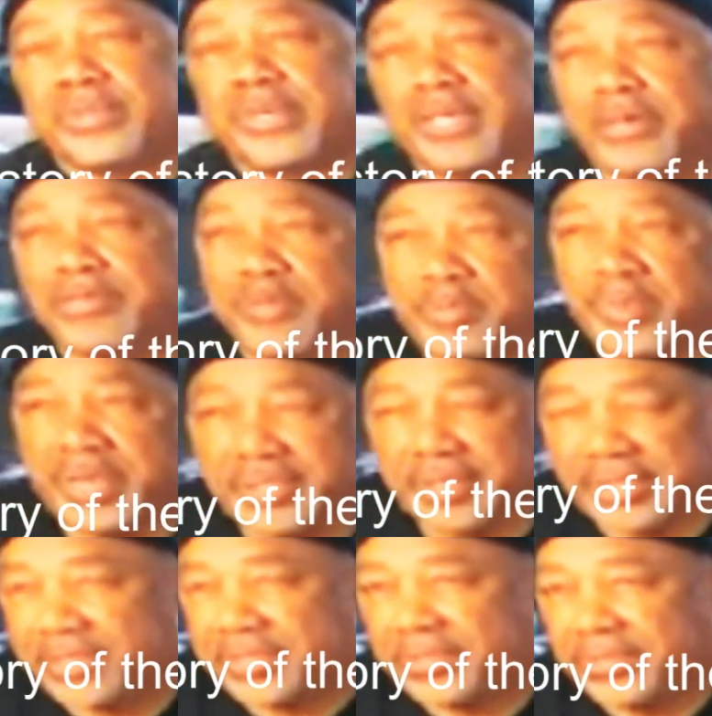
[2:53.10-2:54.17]
Everybody
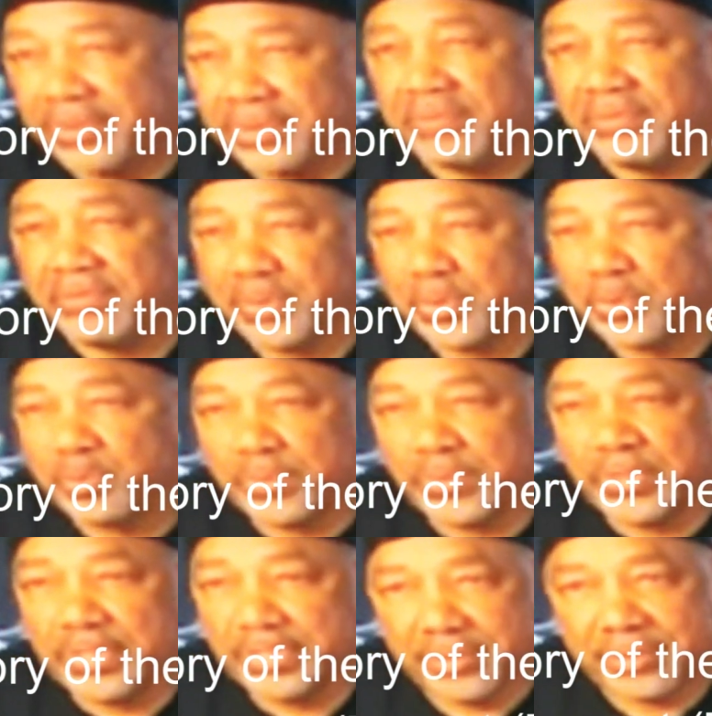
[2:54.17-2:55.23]
takes their own
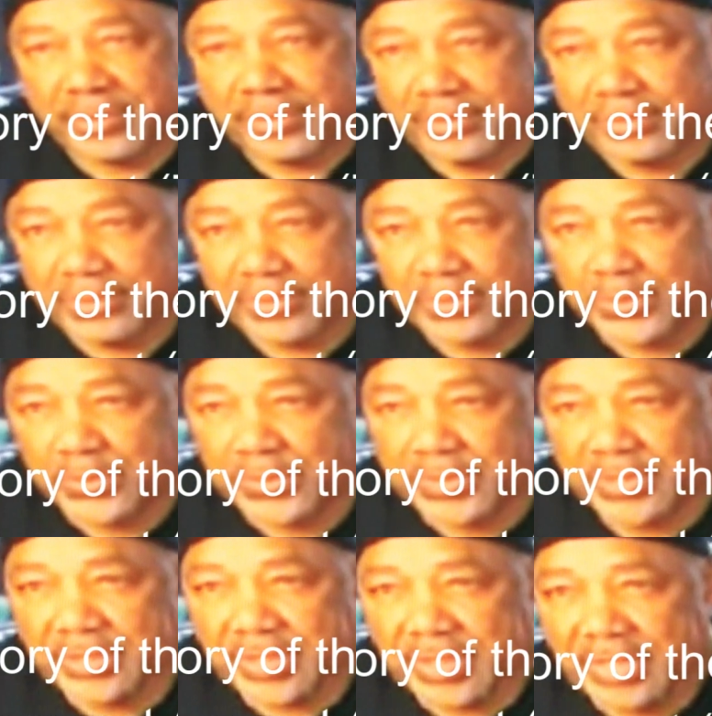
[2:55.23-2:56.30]
viewpoints
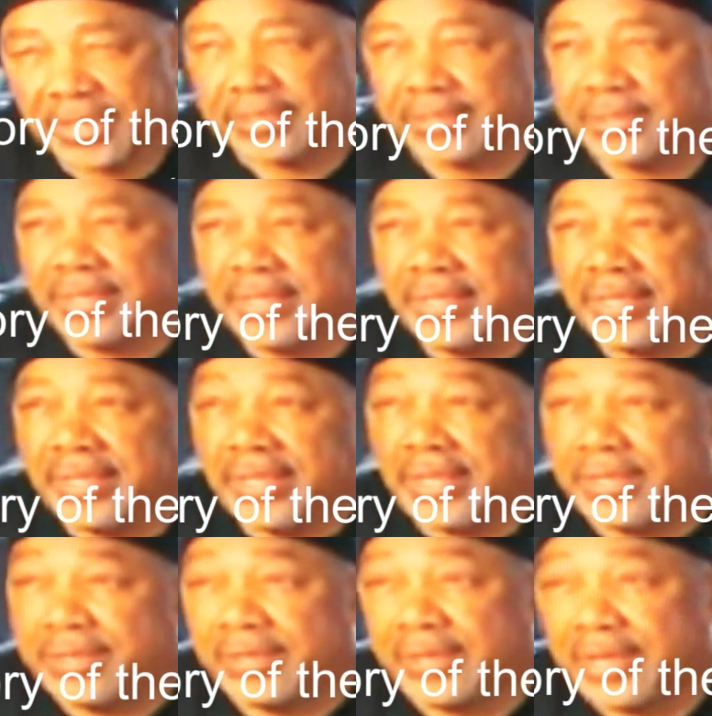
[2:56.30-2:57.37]
towards things, and
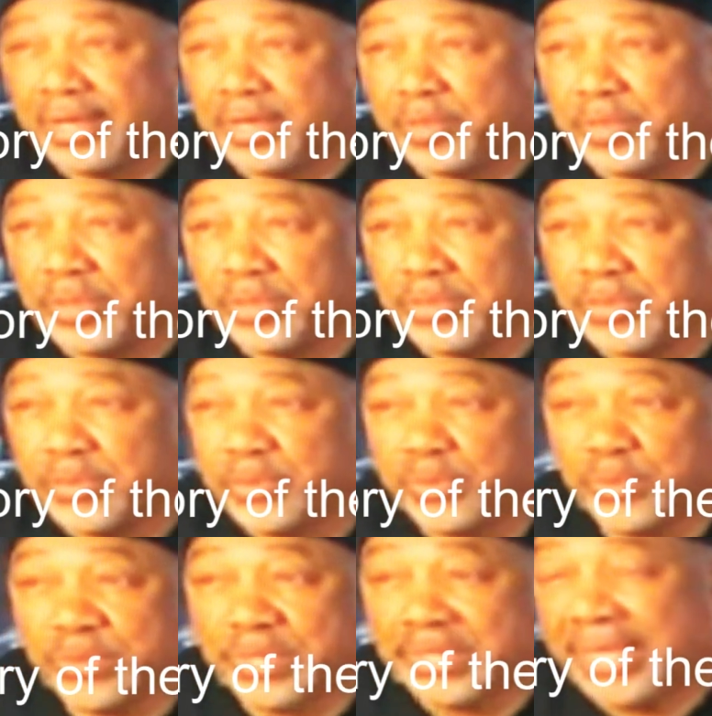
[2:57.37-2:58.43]
there are a lot of people who
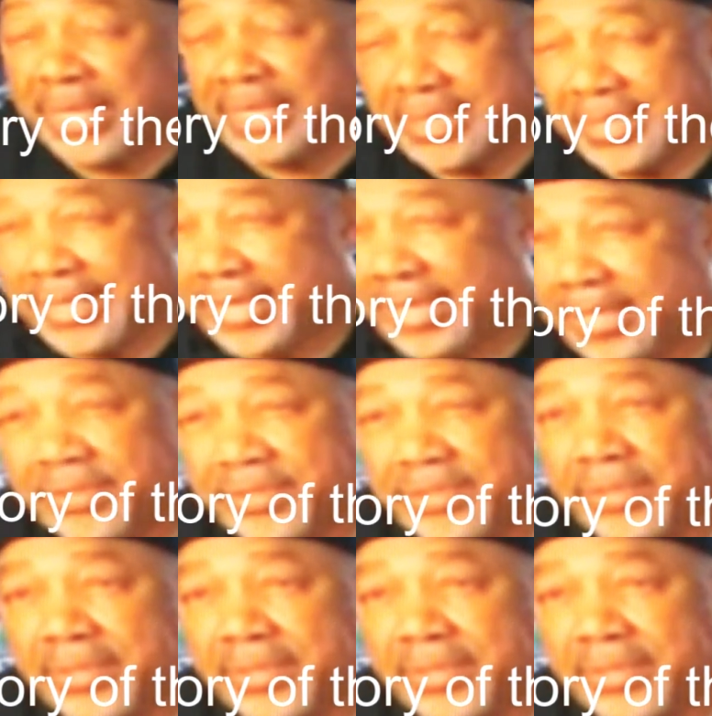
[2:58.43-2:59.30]
will not tell you